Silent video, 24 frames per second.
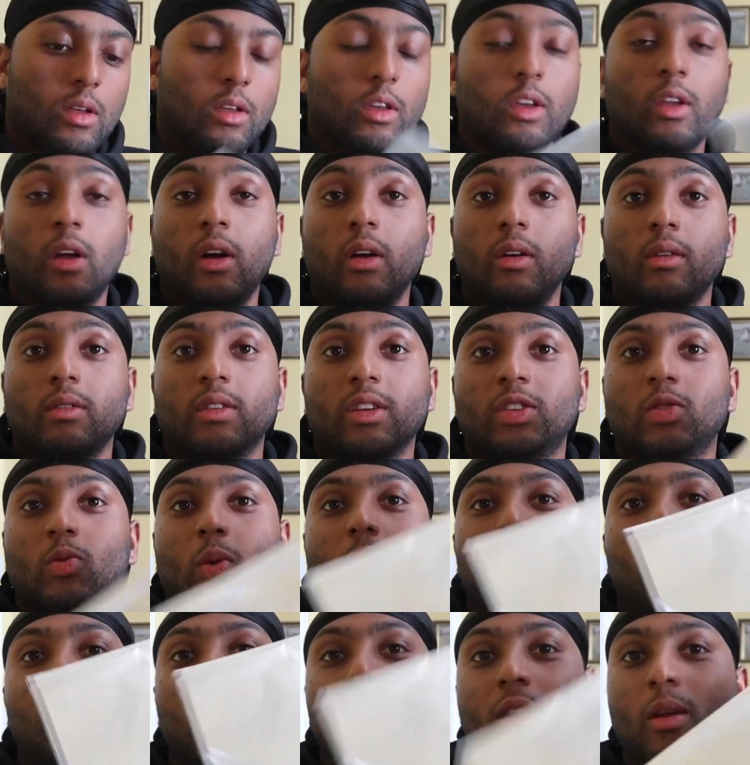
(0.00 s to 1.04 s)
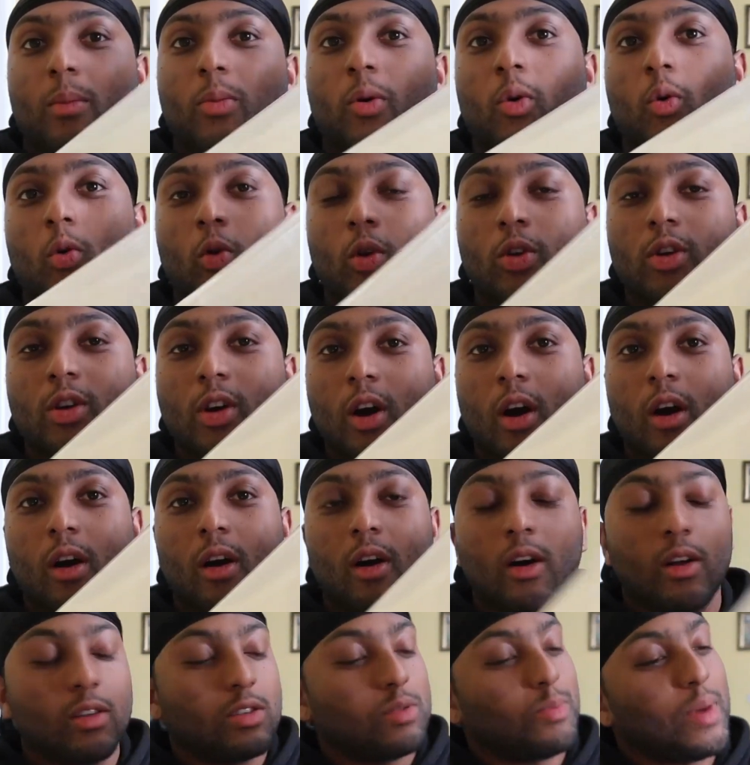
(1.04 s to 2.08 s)
Yeah, this is where you're going to put all your
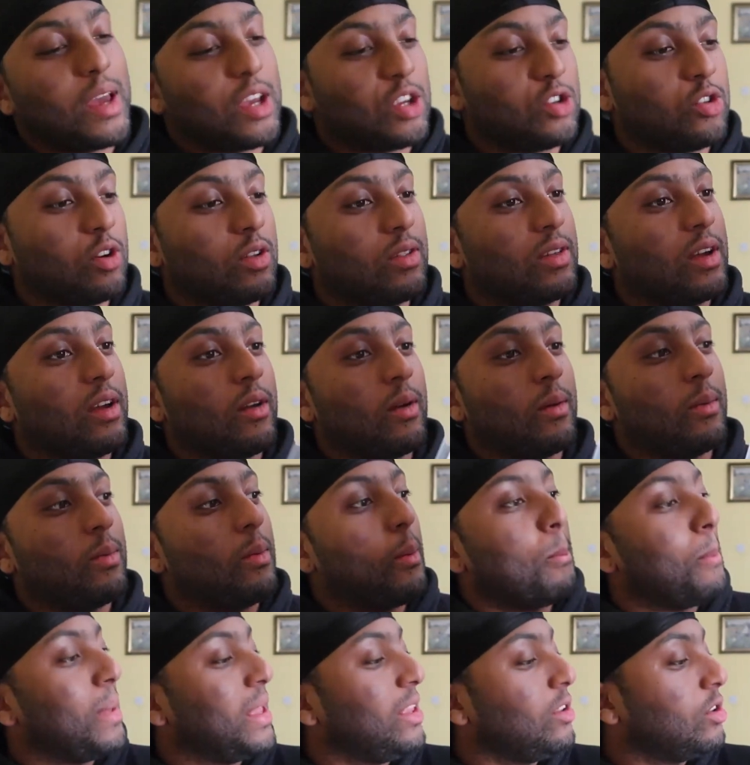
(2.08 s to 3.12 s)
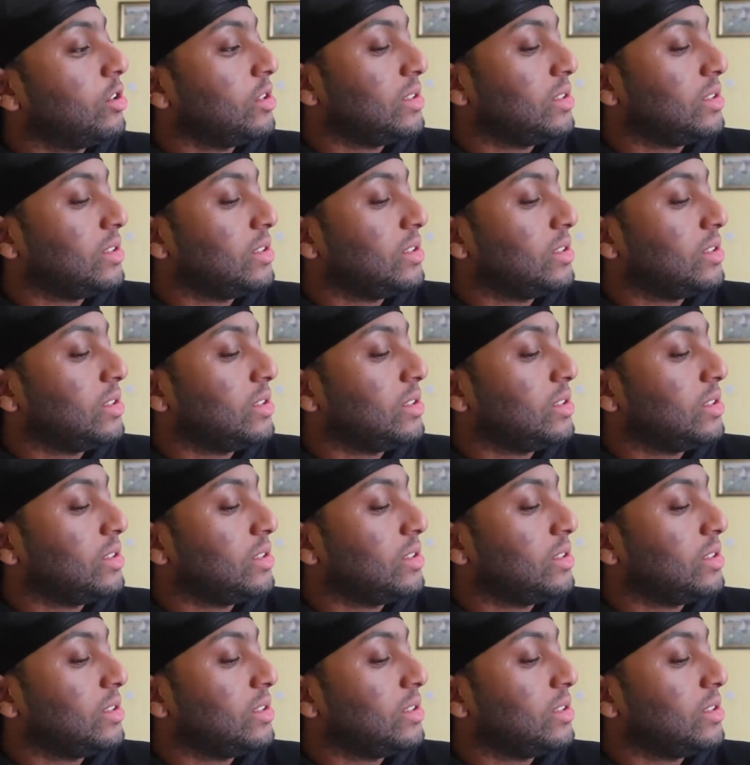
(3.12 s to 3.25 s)
cards, make sure they're in mint